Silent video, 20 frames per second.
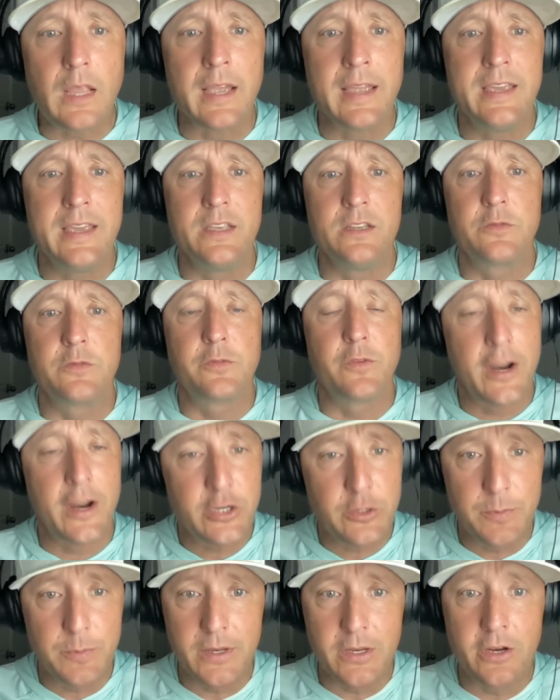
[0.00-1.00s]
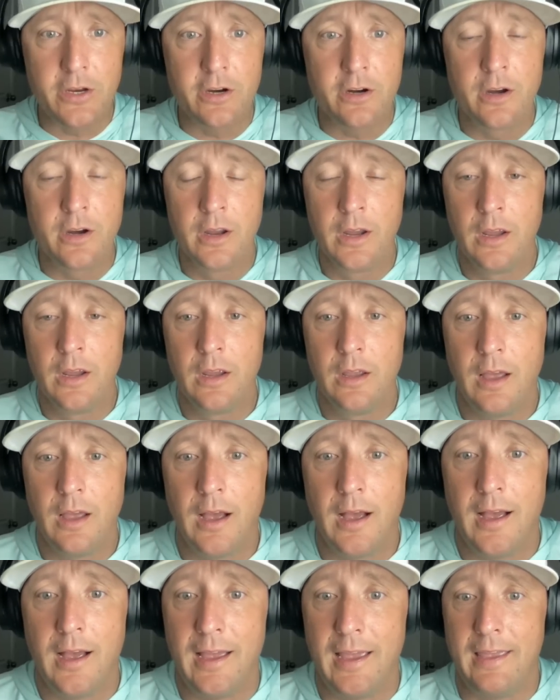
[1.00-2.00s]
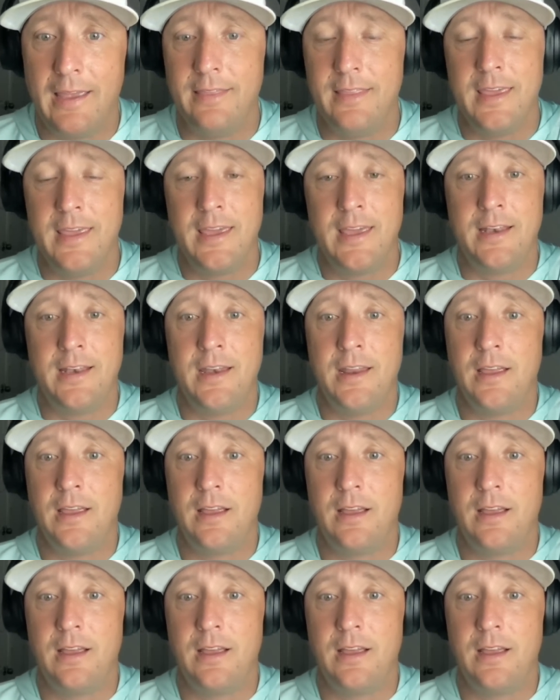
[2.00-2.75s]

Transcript: his freshman year. And then